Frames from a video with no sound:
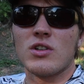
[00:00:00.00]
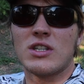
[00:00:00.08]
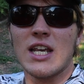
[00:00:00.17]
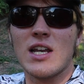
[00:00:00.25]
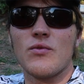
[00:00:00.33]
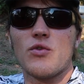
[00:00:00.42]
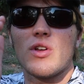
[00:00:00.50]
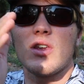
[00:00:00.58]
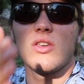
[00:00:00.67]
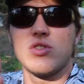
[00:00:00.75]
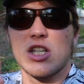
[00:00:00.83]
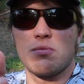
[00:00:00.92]
didn't
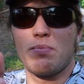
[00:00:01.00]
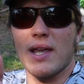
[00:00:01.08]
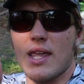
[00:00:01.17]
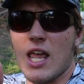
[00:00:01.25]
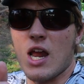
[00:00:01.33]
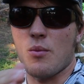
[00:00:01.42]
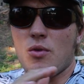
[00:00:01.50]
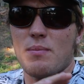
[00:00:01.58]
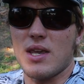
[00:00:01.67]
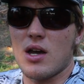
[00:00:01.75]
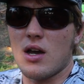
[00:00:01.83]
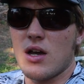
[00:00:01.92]
really use this big camera
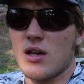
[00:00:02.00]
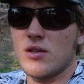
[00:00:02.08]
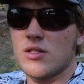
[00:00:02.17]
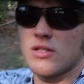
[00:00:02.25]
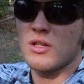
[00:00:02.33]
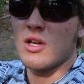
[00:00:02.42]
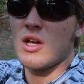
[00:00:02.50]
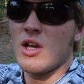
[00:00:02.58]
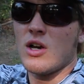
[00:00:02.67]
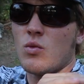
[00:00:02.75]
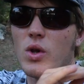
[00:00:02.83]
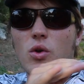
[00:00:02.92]
because
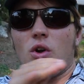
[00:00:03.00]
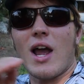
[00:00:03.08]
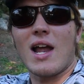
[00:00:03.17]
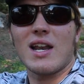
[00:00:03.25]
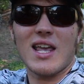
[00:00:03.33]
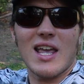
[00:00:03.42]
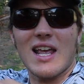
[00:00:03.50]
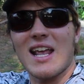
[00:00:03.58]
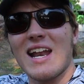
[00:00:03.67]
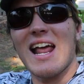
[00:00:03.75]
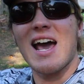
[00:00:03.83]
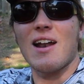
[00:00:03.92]
we were had to get
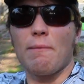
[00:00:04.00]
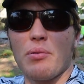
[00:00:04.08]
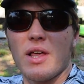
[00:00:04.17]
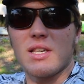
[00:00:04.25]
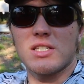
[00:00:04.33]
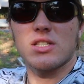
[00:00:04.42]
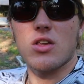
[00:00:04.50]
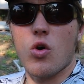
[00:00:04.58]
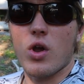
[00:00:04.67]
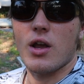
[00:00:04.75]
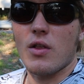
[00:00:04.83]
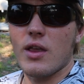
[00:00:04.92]
in and out of places
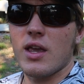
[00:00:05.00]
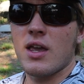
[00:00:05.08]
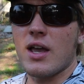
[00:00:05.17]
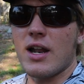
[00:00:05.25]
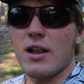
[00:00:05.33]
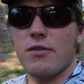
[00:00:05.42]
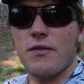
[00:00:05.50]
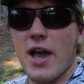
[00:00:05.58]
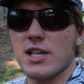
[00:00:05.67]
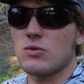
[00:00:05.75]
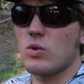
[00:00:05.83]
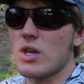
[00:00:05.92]
quickly and as
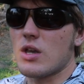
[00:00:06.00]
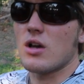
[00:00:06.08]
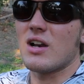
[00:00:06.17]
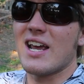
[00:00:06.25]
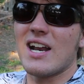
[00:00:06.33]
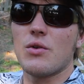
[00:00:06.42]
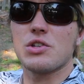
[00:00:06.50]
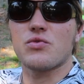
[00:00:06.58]
fast as we could and it was